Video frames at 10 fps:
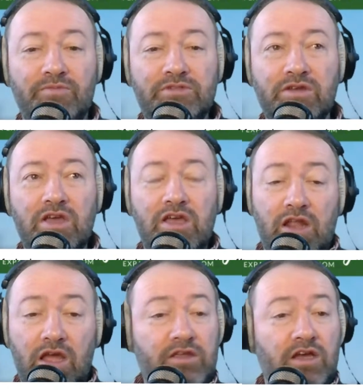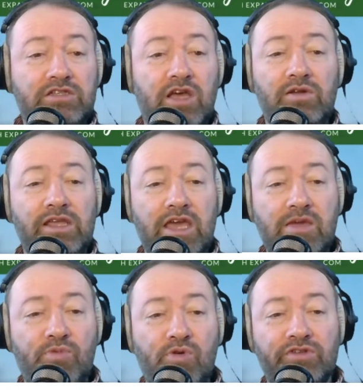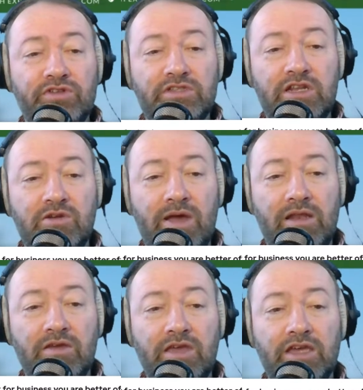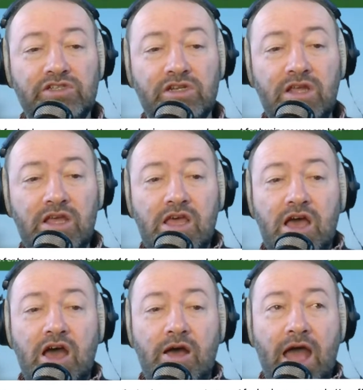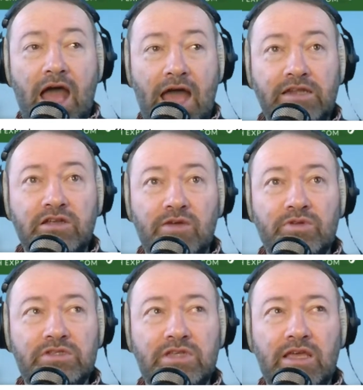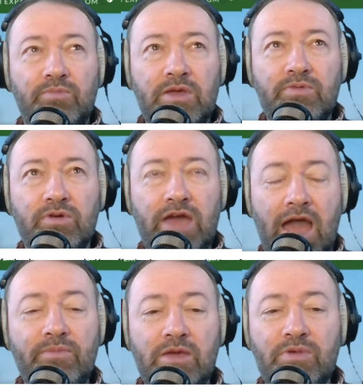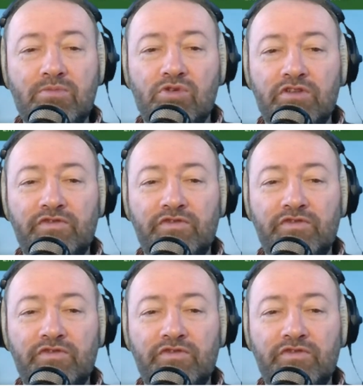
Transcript: So I totally get your point, Christina, about location. And I would say people can be a bit more